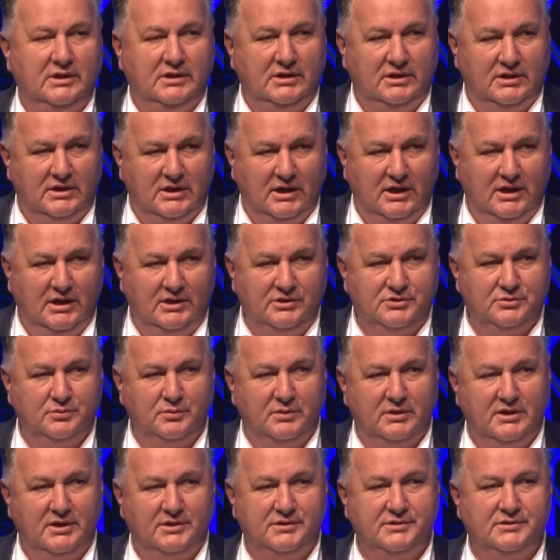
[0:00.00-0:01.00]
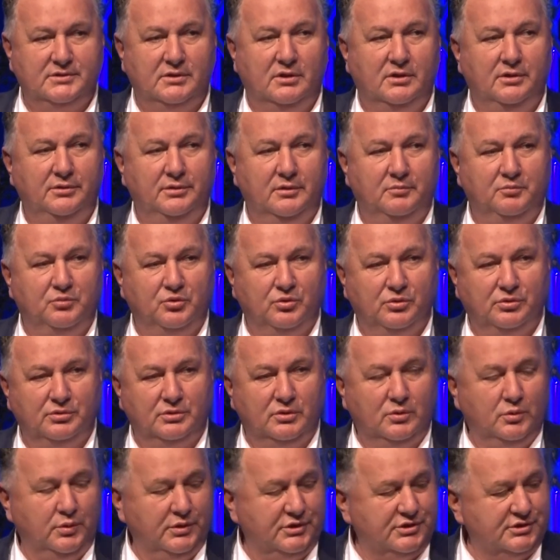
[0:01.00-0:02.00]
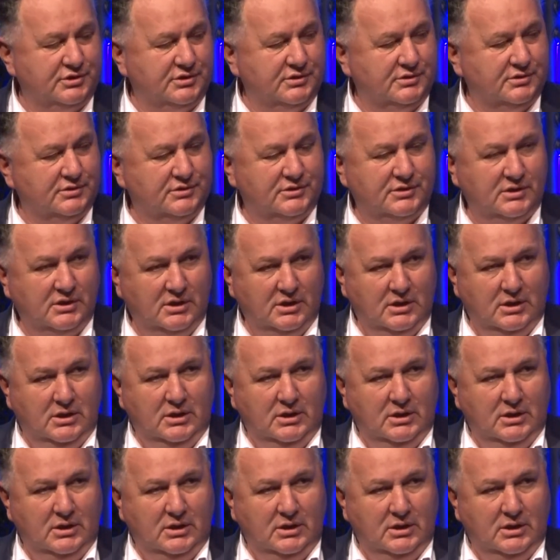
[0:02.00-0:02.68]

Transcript: engage with us on the broad questions